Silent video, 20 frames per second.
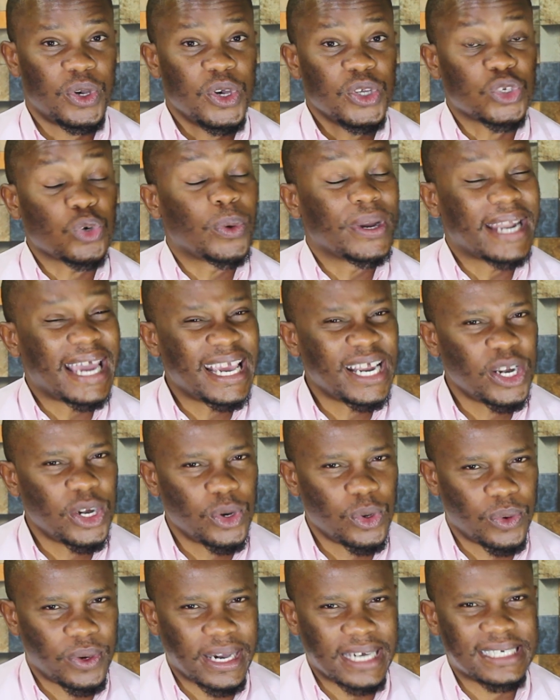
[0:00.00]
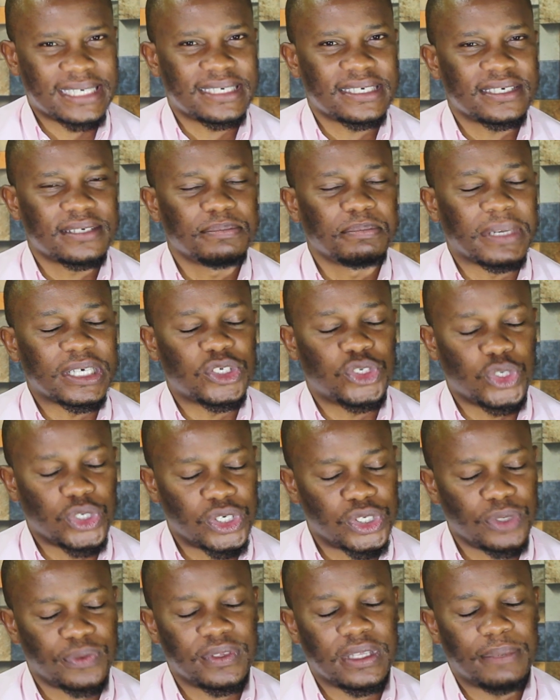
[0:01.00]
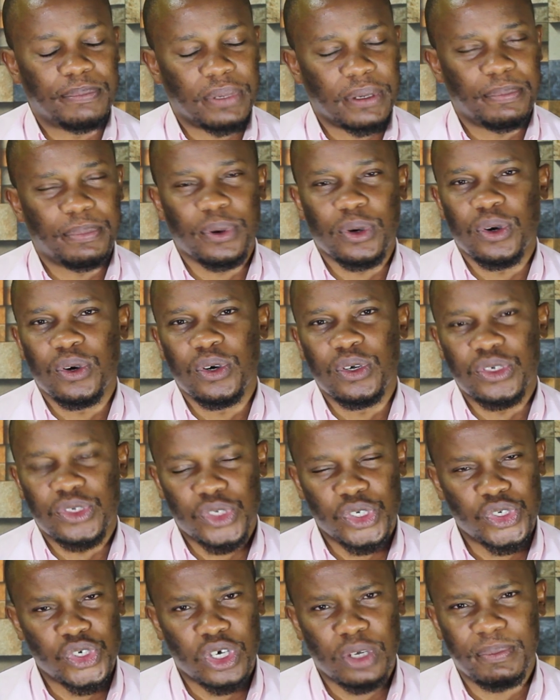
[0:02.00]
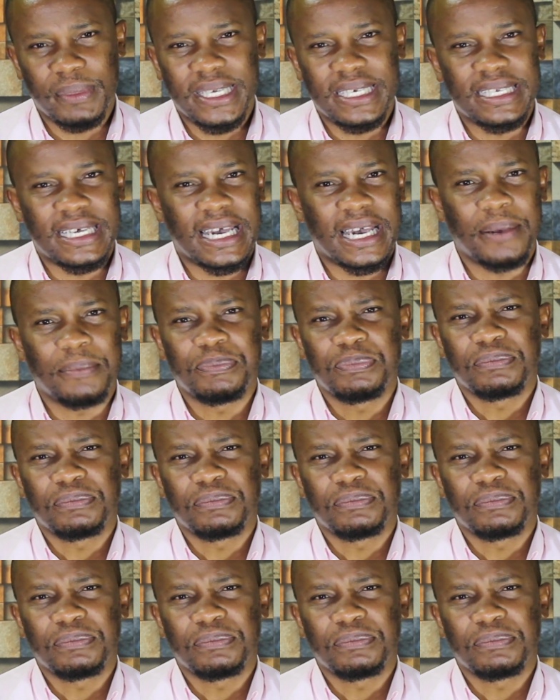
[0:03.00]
So when I look at majority of the people on social media,